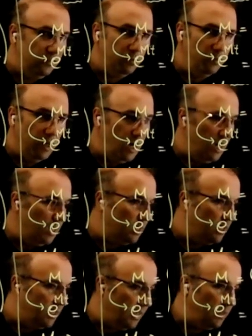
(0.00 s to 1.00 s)
this
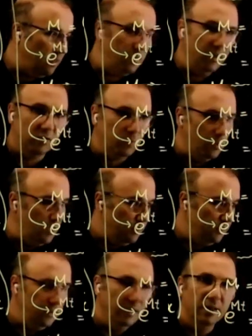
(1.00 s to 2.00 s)
block and this
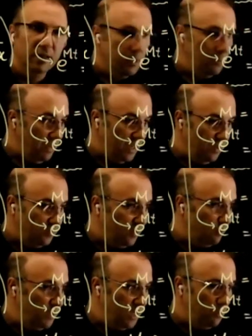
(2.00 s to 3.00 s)
one, because
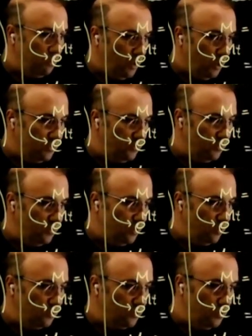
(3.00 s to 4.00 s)
the real part is
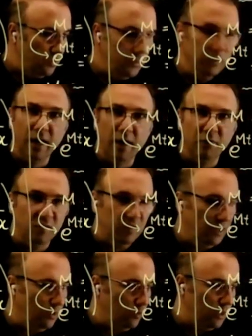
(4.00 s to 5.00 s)
0, so we would have
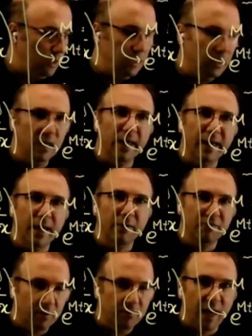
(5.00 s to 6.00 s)
0 here.
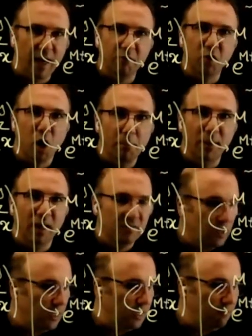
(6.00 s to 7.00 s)
Again, when we have
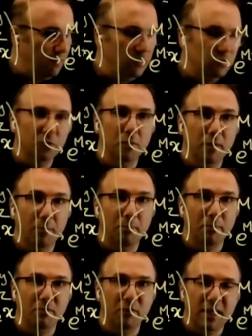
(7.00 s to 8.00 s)
complex
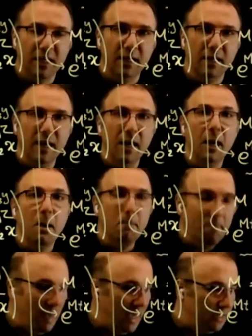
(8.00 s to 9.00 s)
eigenvalues, we can
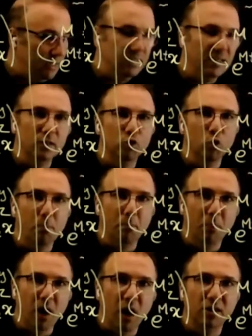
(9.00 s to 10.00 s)
make it into a
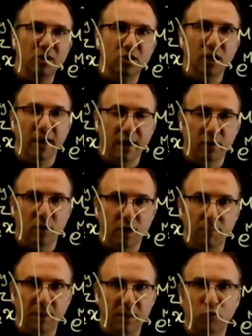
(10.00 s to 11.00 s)
block
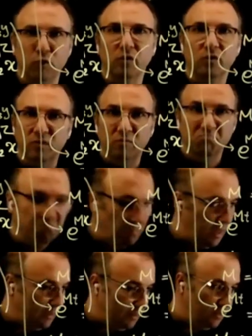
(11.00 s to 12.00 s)
diagonal matrix.
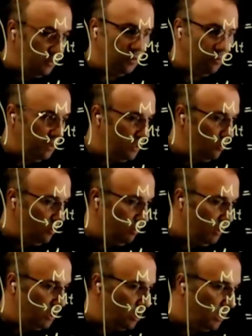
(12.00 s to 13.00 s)
There is a video
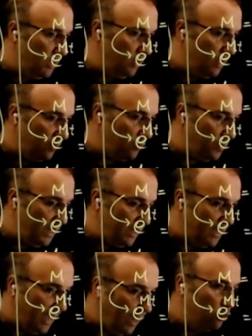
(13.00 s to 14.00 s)
on my channel
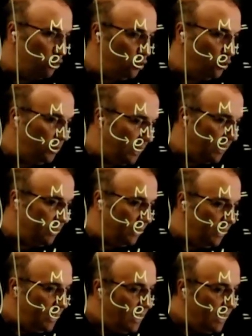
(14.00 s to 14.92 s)
explaining how to do that.